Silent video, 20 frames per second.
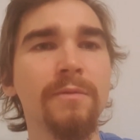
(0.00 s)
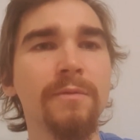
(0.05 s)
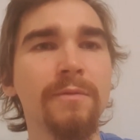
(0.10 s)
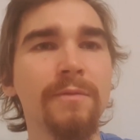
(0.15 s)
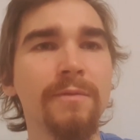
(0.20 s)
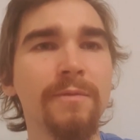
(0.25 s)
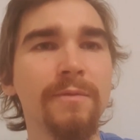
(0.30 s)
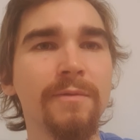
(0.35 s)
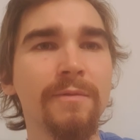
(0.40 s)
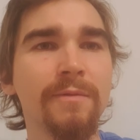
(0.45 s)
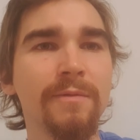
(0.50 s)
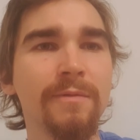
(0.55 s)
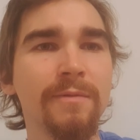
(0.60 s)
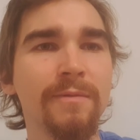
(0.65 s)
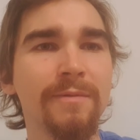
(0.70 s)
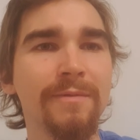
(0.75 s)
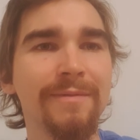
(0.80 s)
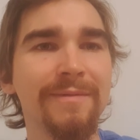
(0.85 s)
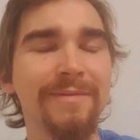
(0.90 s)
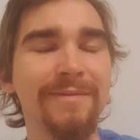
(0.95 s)

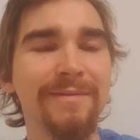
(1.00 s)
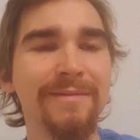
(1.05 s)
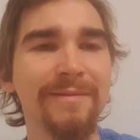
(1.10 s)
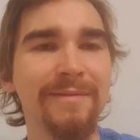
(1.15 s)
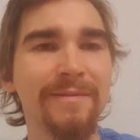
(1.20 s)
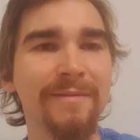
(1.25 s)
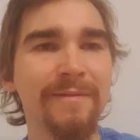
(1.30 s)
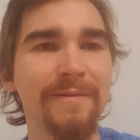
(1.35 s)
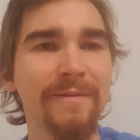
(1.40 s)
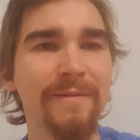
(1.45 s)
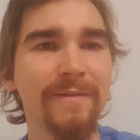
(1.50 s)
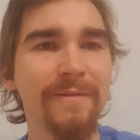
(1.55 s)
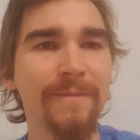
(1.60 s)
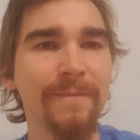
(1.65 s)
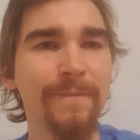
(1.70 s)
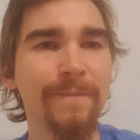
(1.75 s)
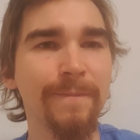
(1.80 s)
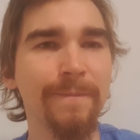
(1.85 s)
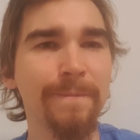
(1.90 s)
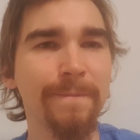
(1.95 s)

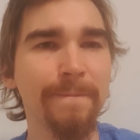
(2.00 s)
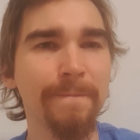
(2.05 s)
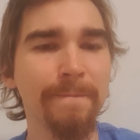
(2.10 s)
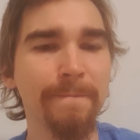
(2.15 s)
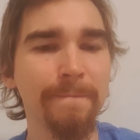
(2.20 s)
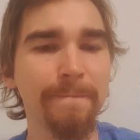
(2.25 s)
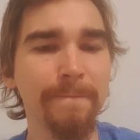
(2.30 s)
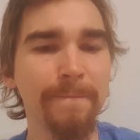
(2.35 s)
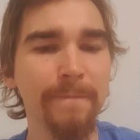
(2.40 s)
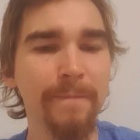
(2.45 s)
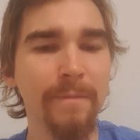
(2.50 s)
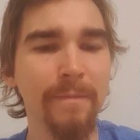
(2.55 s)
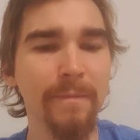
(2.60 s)
(no one is talking)